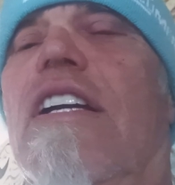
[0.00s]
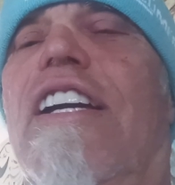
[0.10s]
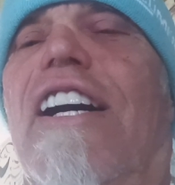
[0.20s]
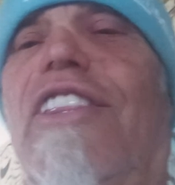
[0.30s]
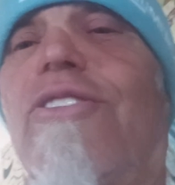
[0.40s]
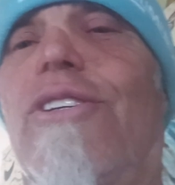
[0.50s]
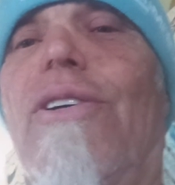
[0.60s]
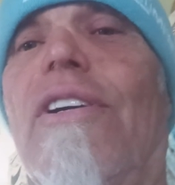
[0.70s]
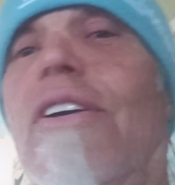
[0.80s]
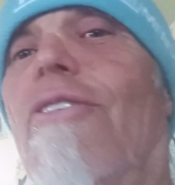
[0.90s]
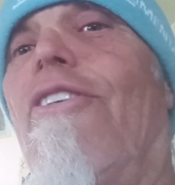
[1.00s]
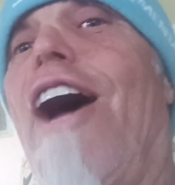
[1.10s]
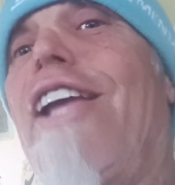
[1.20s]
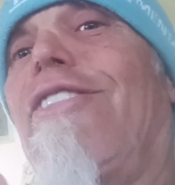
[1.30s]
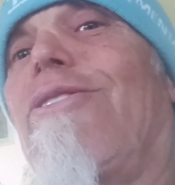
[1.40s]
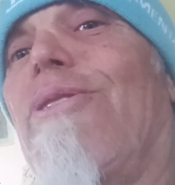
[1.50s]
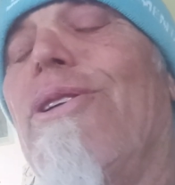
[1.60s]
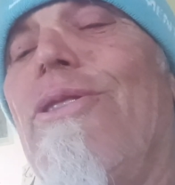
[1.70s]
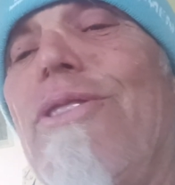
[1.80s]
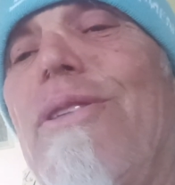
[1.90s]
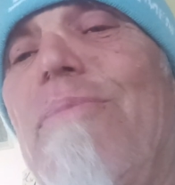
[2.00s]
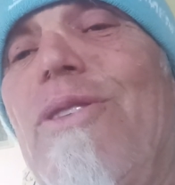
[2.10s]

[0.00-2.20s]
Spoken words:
cut through, right through the